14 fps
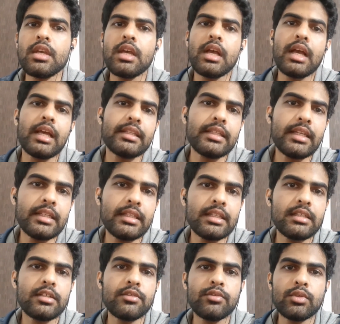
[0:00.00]
and then I'll
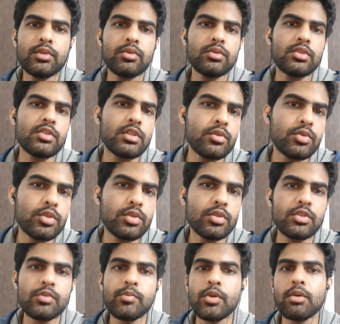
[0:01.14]
give you the solution to
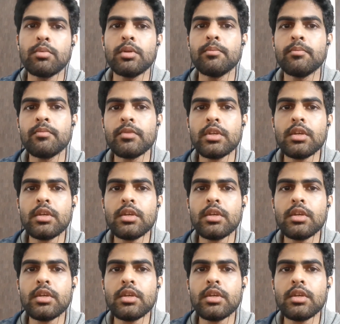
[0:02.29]
this problem.